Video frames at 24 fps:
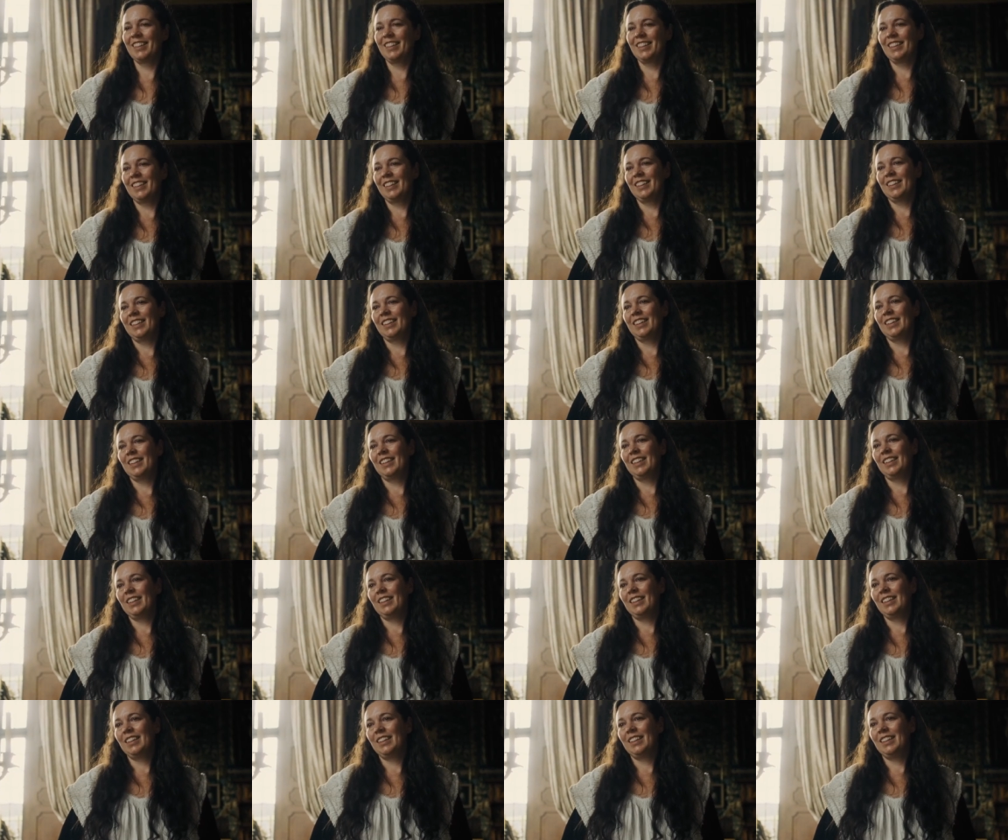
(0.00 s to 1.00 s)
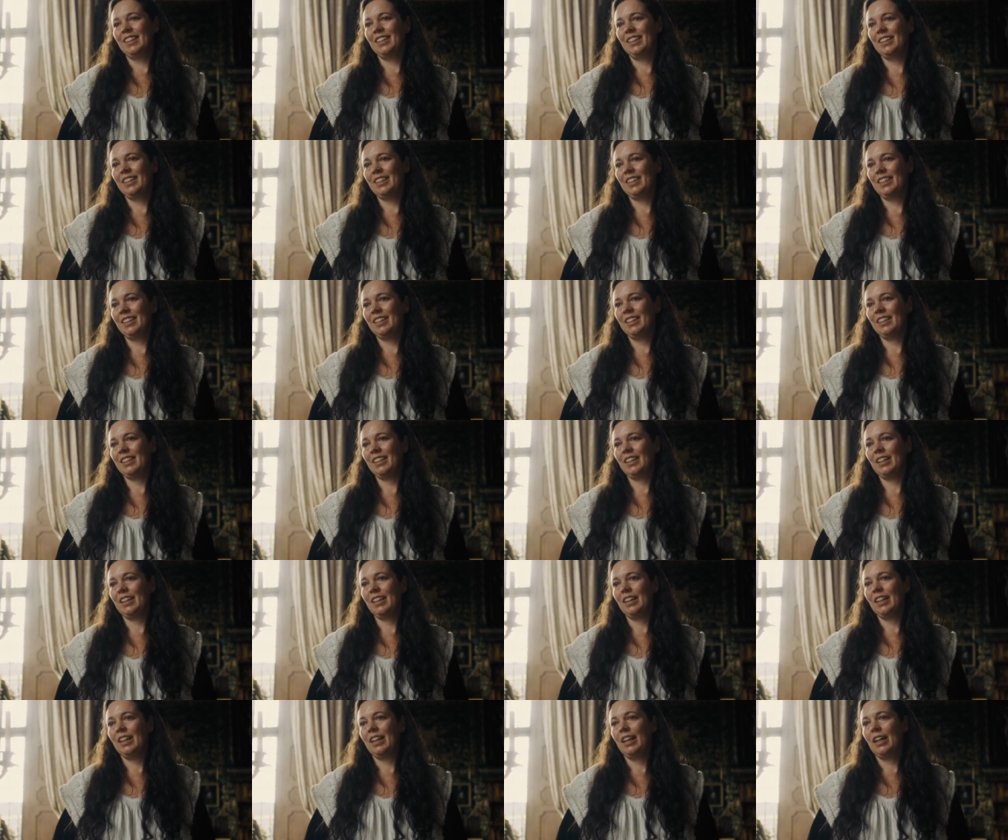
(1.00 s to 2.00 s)
justifiably so.
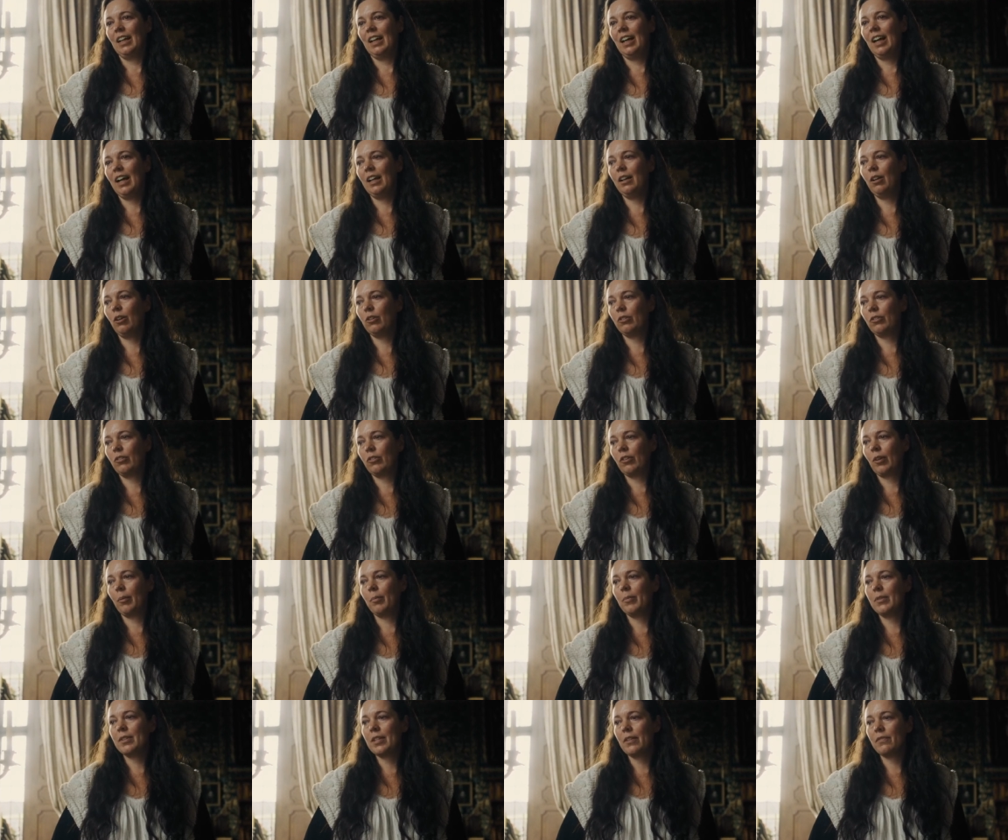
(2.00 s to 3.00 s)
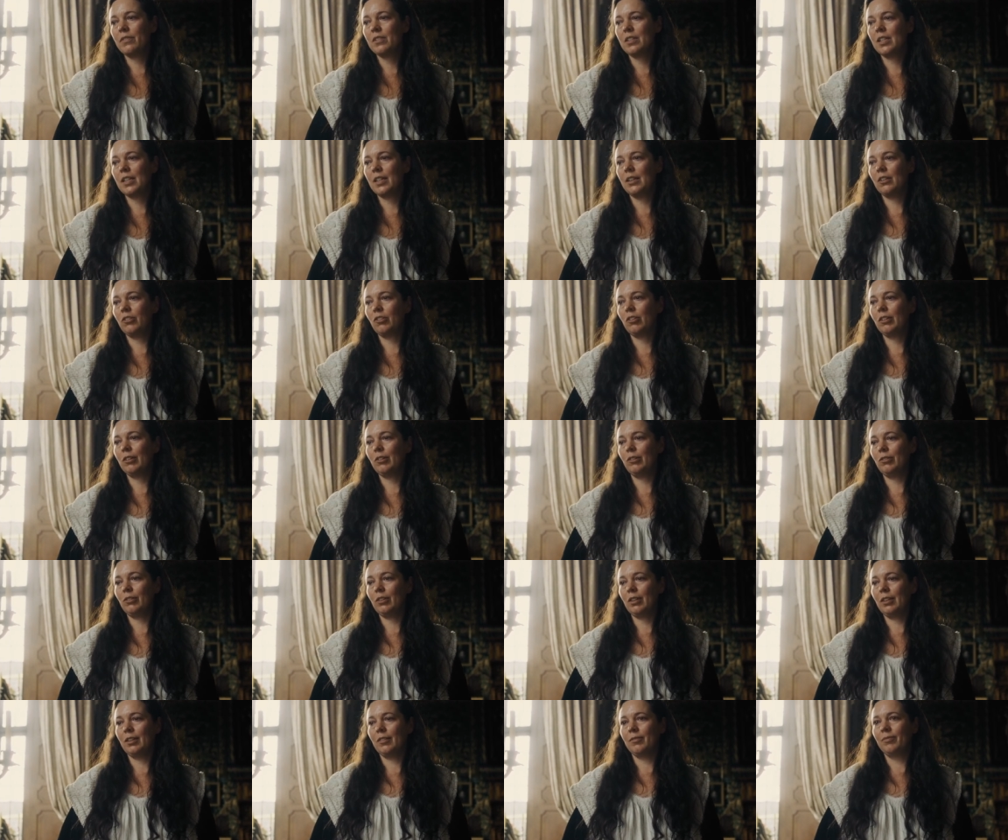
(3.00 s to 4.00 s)
I lost some 17
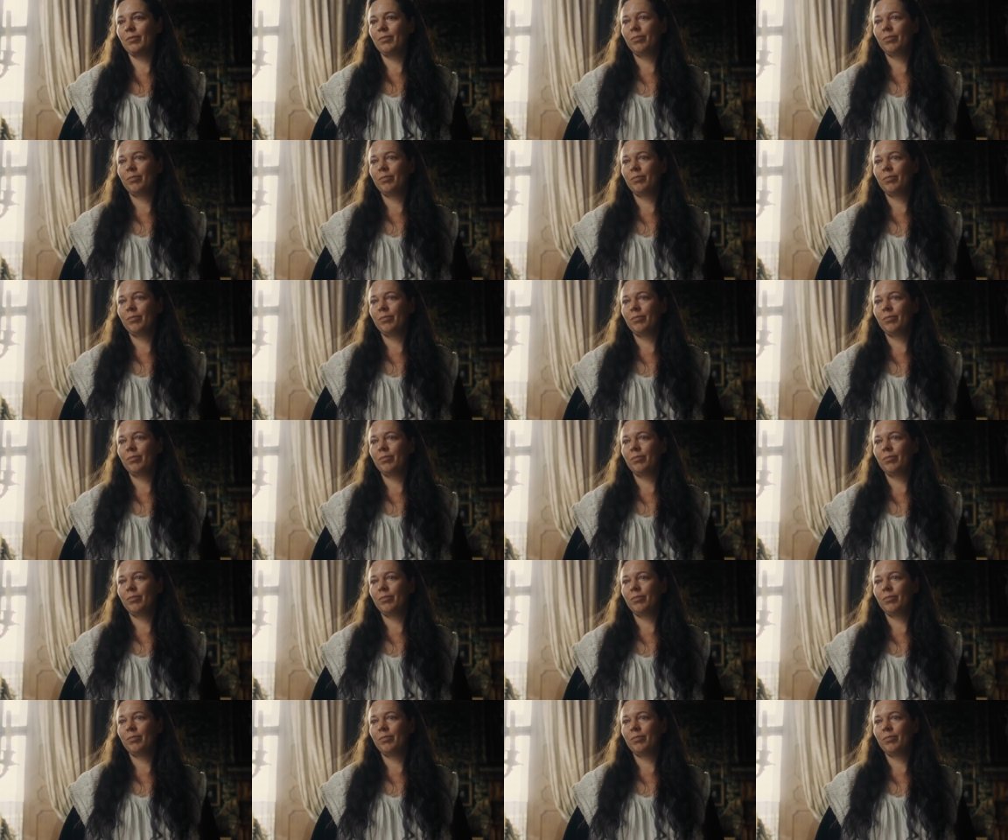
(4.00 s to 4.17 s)
children.